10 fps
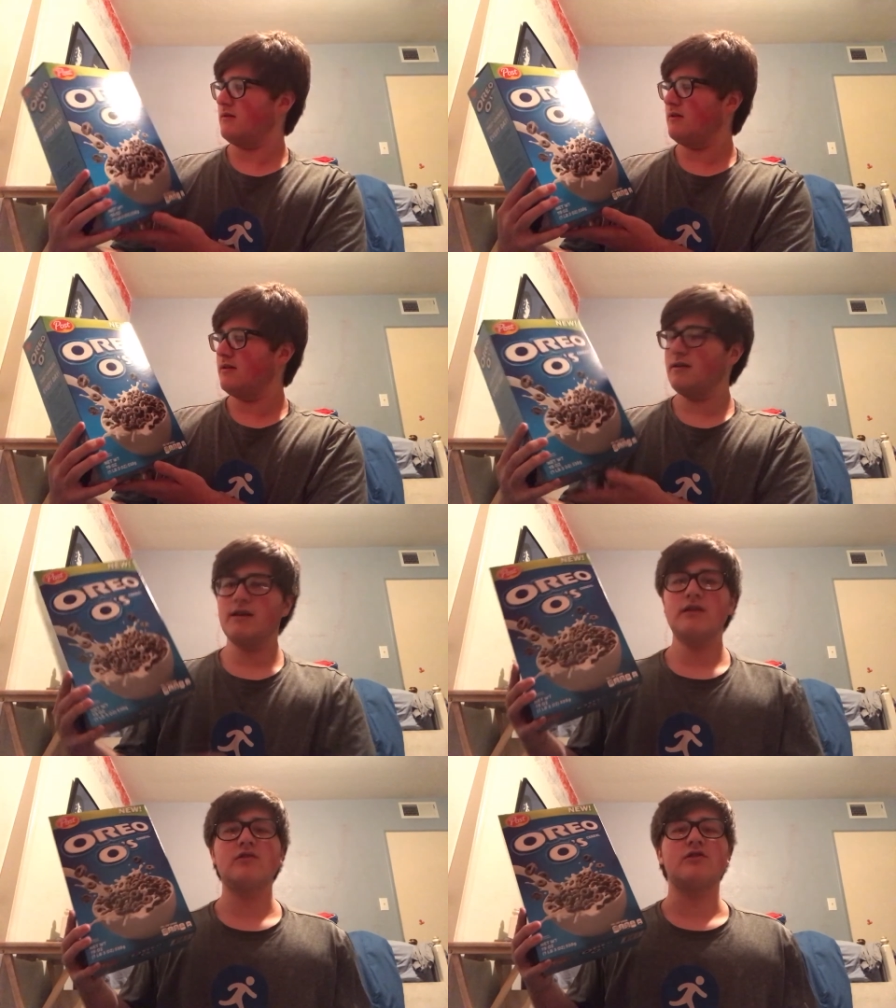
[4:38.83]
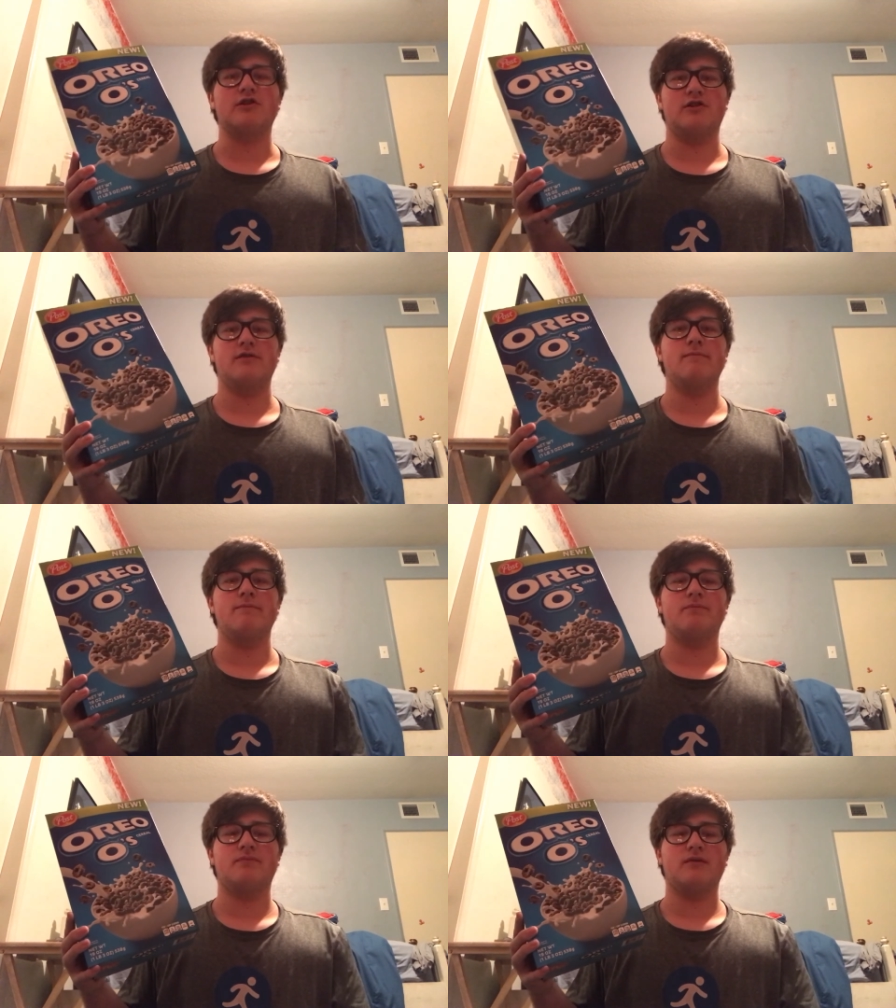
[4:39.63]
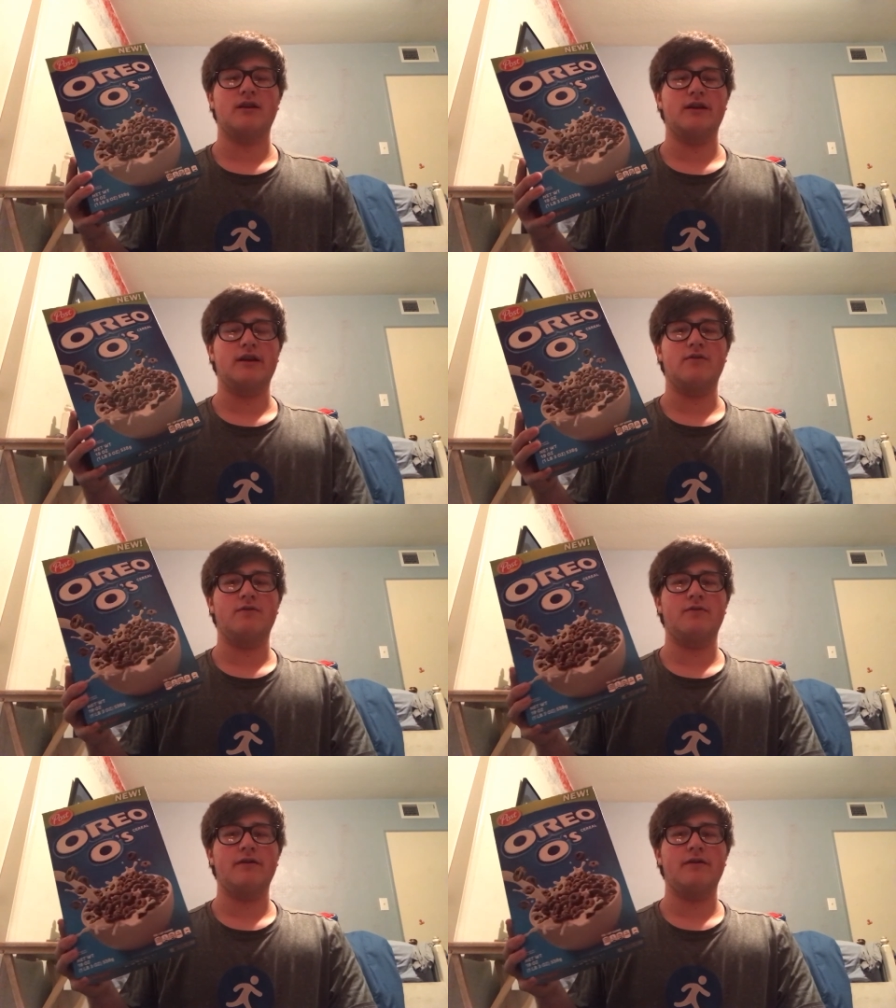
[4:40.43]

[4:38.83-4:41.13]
it's good. If